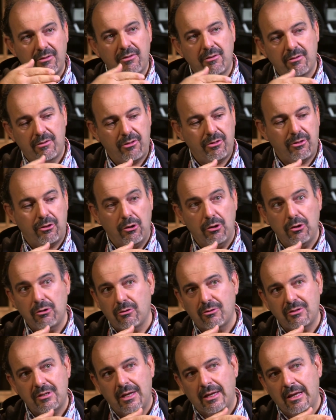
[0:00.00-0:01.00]
third
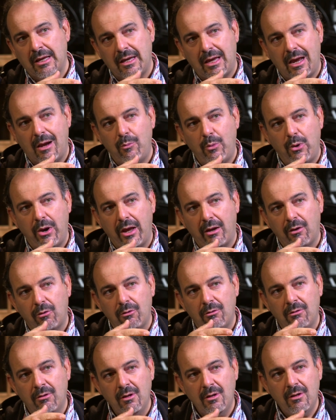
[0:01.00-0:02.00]
or second camera
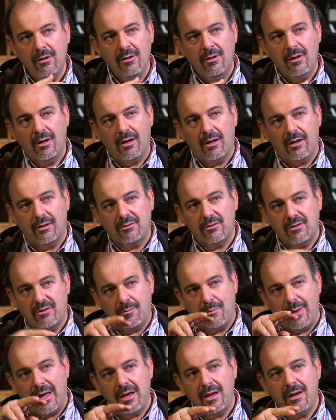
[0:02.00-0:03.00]
angle to the
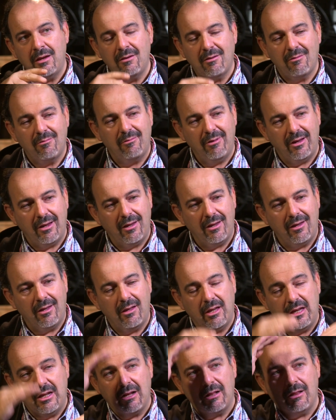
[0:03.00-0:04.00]
main, where
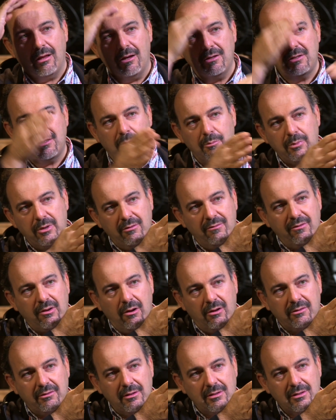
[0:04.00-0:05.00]
in close-up you've
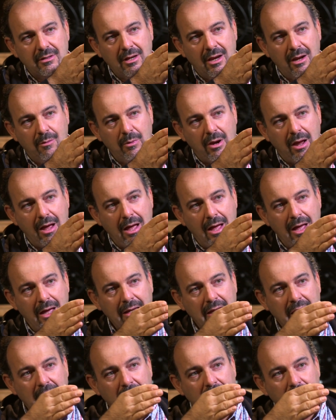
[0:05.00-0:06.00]
got this camera
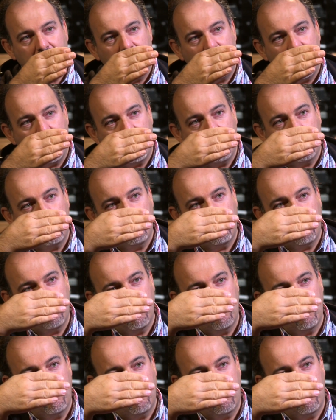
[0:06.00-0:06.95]
arcing around